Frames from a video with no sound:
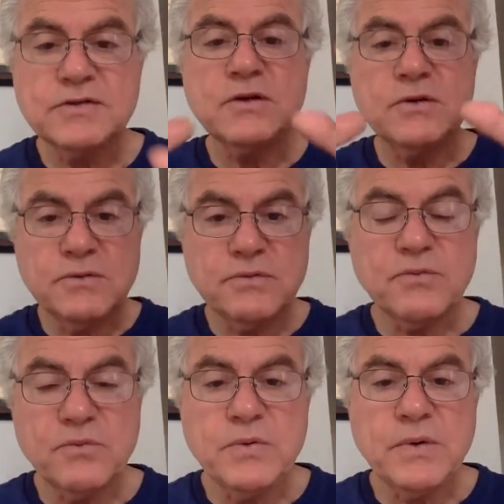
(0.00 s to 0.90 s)
So
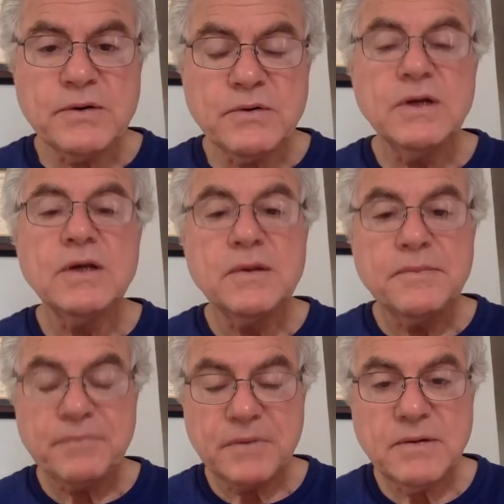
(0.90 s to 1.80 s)
we want to
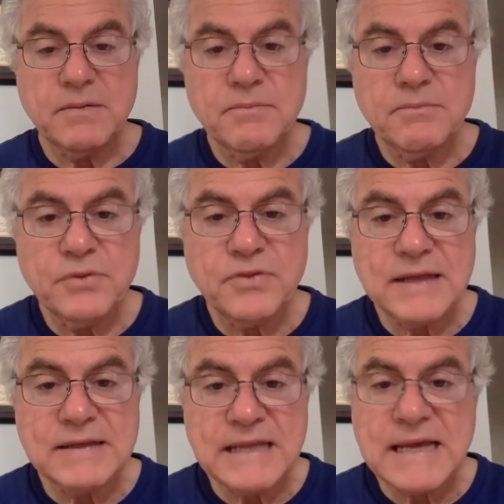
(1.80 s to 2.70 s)
put
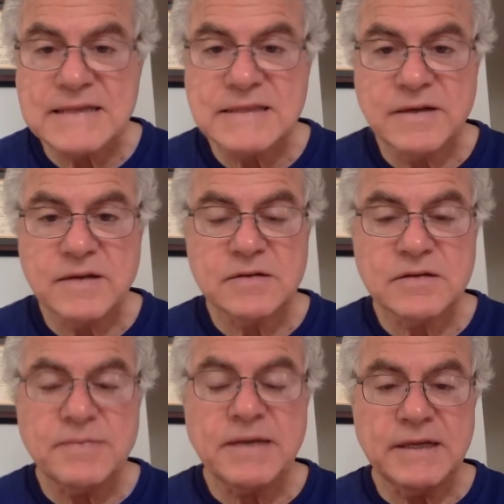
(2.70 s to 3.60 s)
that class there
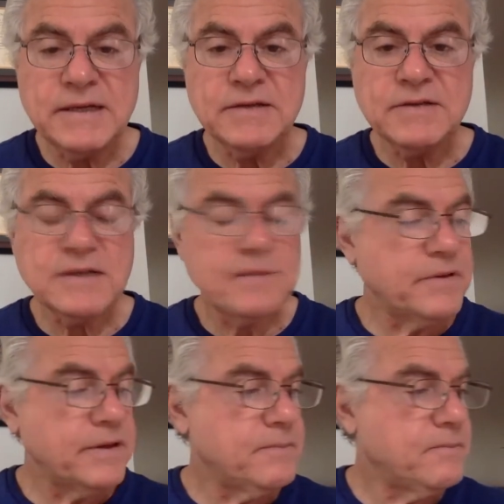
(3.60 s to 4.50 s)
to make it into something.